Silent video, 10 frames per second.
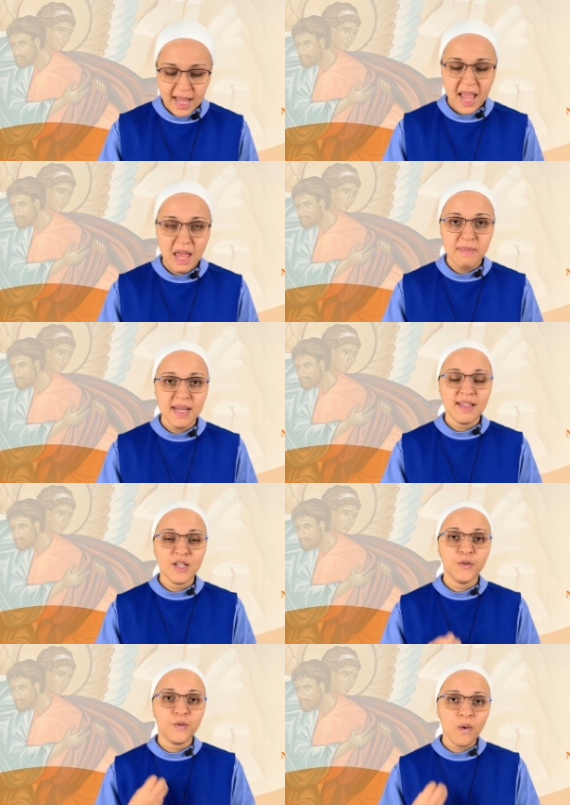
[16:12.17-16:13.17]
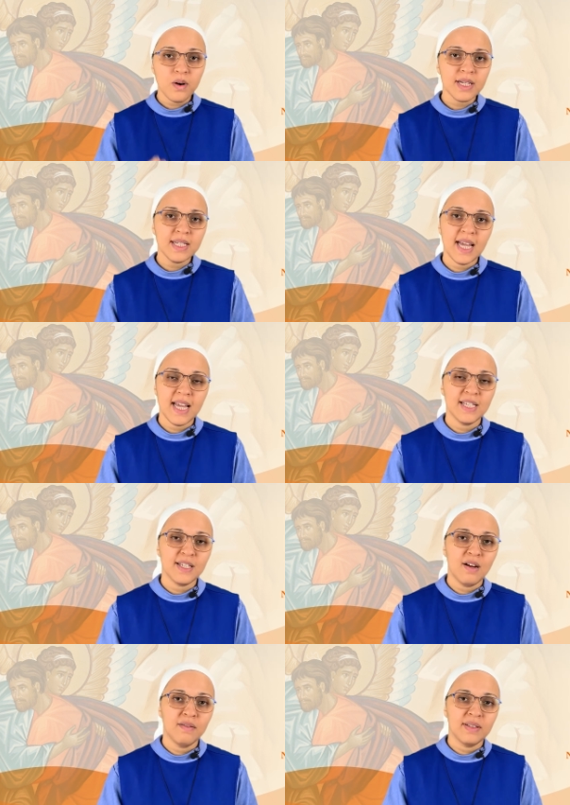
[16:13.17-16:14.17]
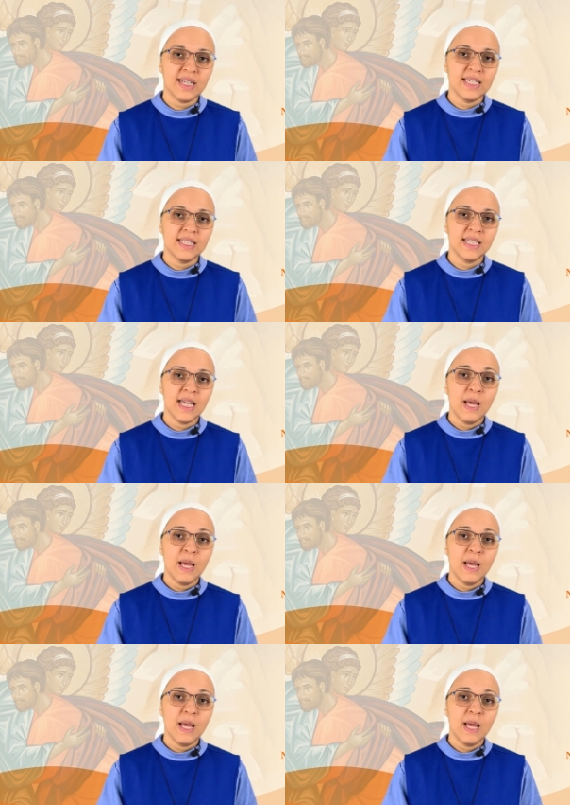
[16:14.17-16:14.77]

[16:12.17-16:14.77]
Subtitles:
And may these 40 days of Lent